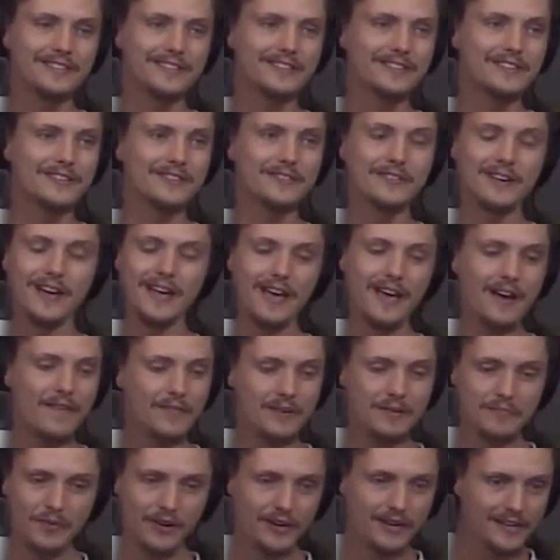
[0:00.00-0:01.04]
so
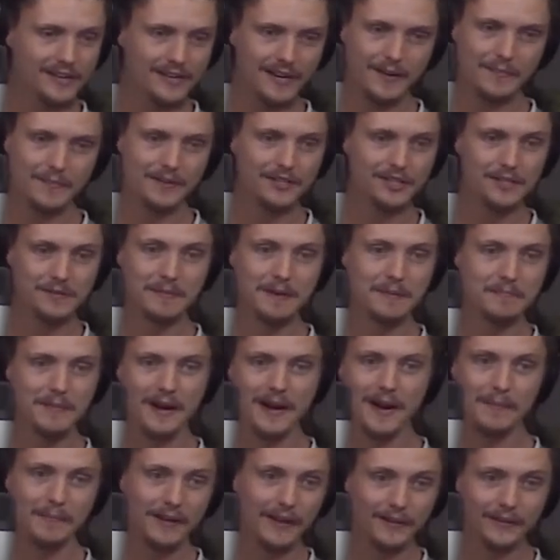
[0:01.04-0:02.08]
everybody coming to my
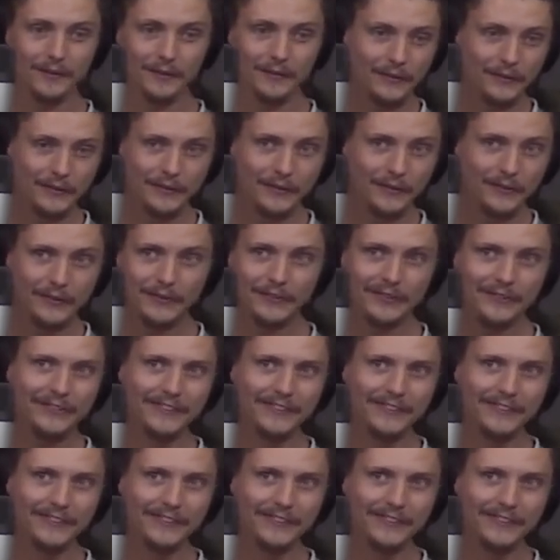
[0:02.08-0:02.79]
mom like, ooh,